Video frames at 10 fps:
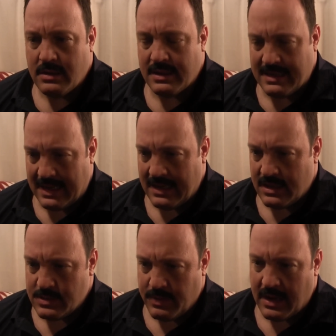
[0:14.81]
to date
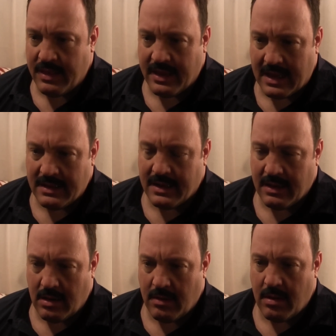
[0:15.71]
has been, I think I did
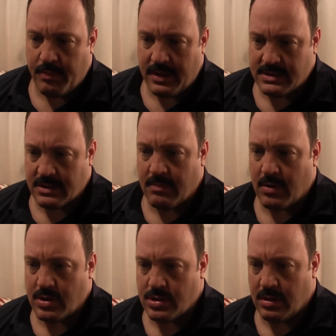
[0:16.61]
a, a pizza
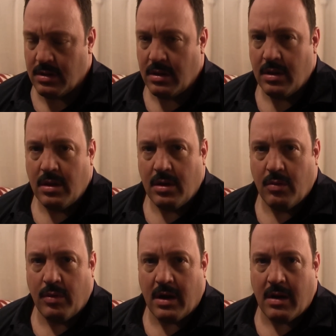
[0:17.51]
commercial
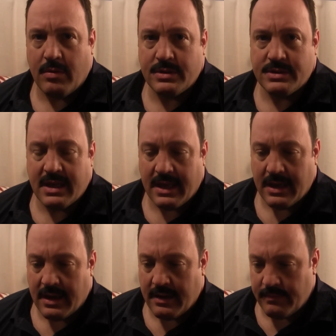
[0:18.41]
where I was
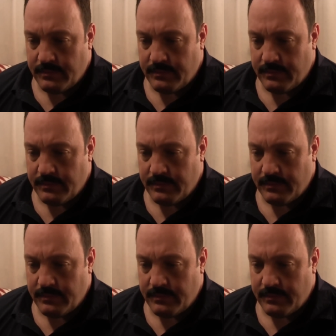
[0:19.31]
a, uh,